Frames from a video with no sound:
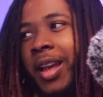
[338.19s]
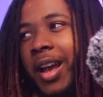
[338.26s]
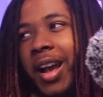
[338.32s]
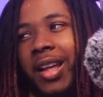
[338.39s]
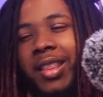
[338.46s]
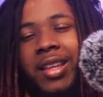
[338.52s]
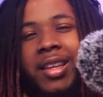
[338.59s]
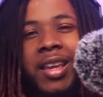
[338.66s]
I
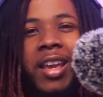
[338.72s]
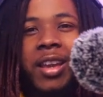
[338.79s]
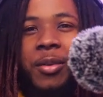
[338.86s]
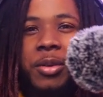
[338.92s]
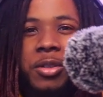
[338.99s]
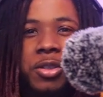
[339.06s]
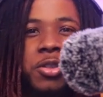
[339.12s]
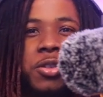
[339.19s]
think
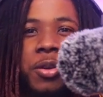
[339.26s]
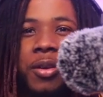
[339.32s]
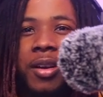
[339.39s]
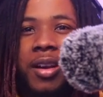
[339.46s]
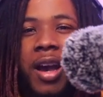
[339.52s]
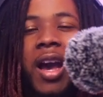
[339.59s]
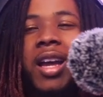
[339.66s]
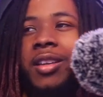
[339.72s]
K-Wiss,
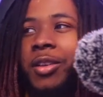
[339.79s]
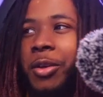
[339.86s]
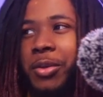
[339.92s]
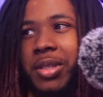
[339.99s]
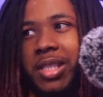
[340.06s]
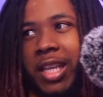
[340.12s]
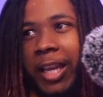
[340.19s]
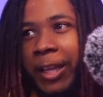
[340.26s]
Joker, and
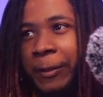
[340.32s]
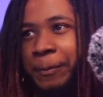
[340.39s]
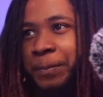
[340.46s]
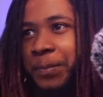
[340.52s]
Gosain.